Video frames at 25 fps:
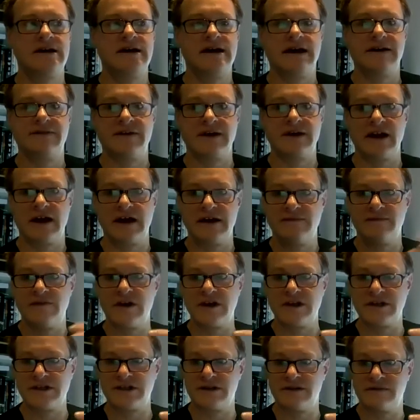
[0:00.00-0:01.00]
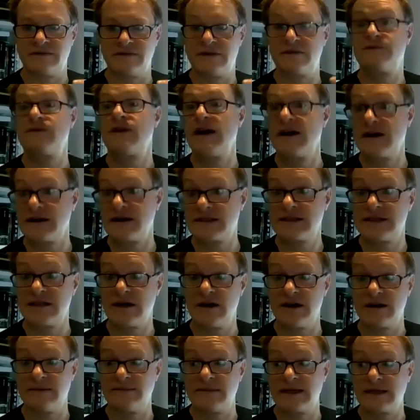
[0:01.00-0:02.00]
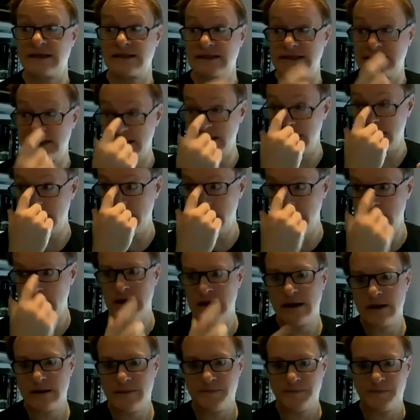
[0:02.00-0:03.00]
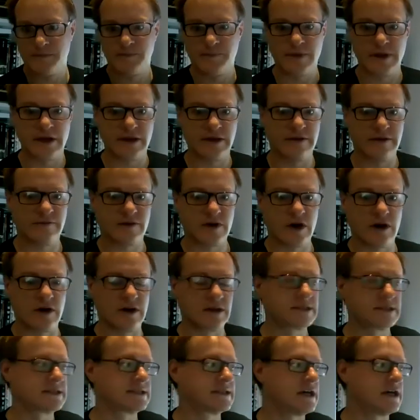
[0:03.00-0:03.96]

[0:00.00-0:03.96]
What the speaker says: if you like, version of the flux timings that you've got.